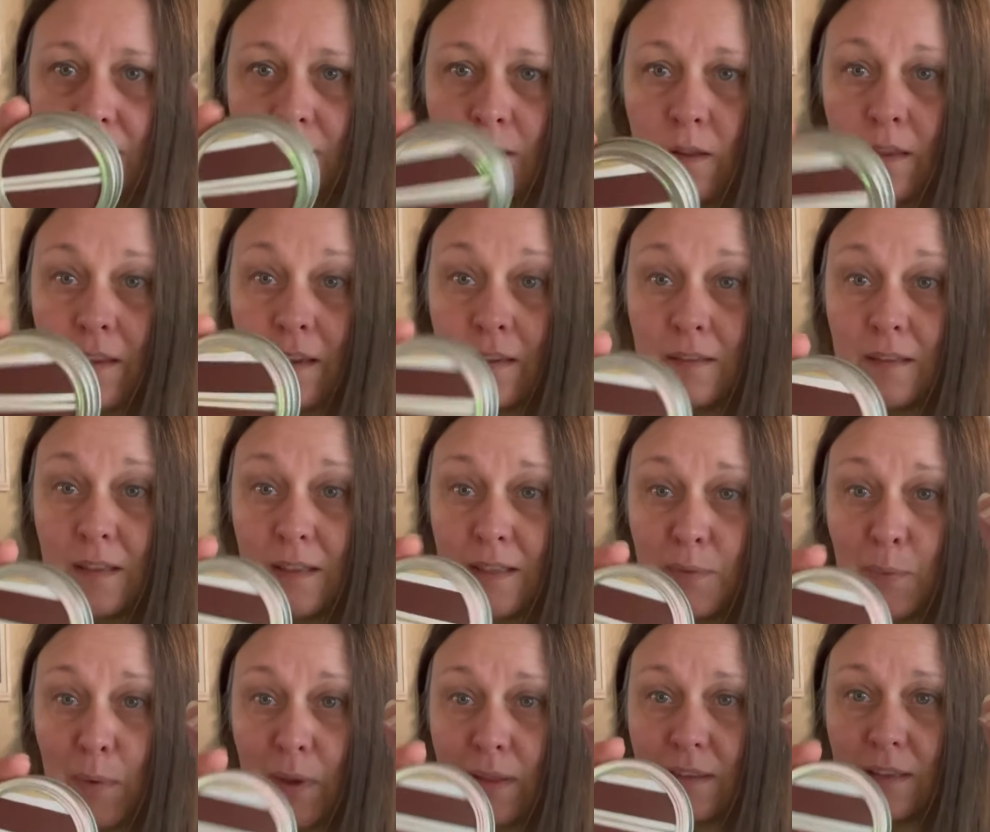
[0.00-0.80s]
So this
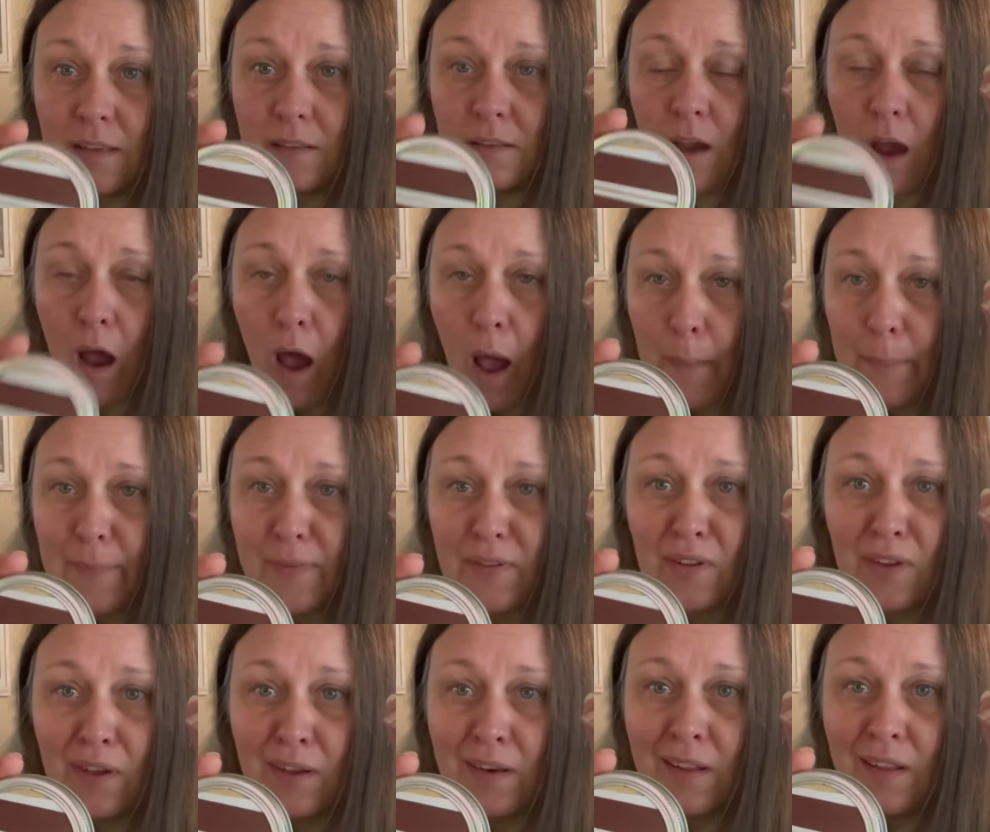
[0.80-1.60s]
is what the top's
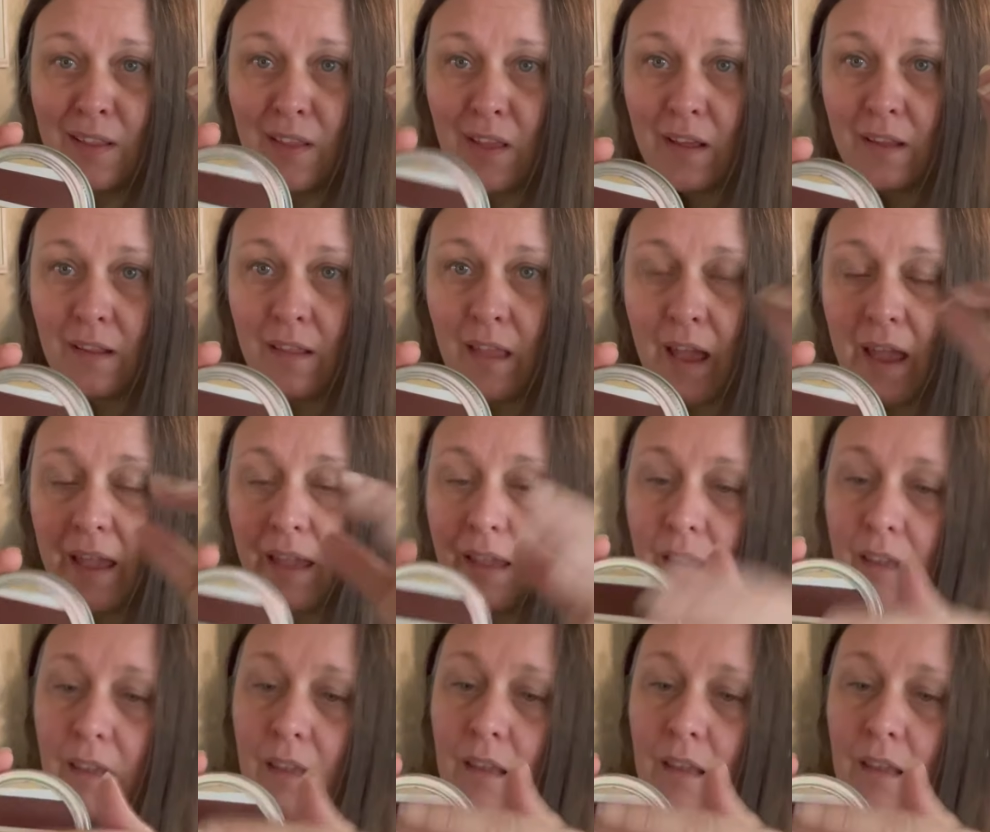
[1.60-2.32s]
gonna look like.